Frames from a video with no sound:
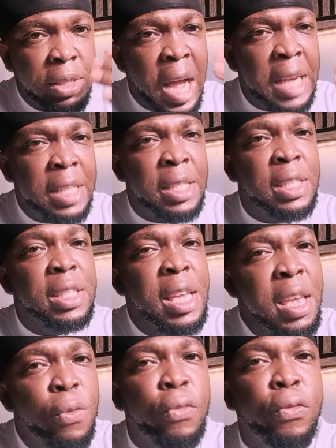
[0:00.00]
That is
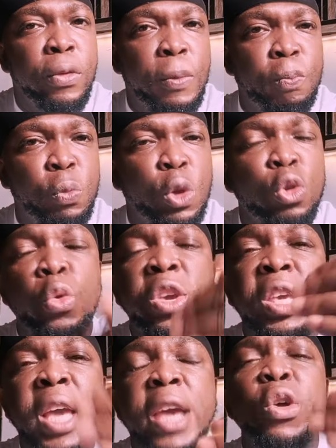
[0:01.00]
if you
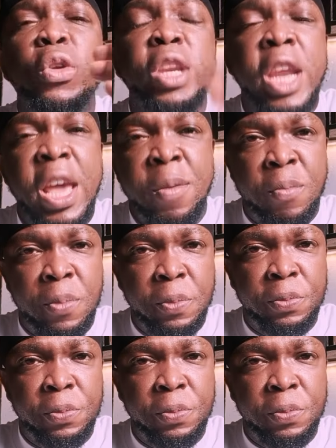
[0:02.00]
hear your name.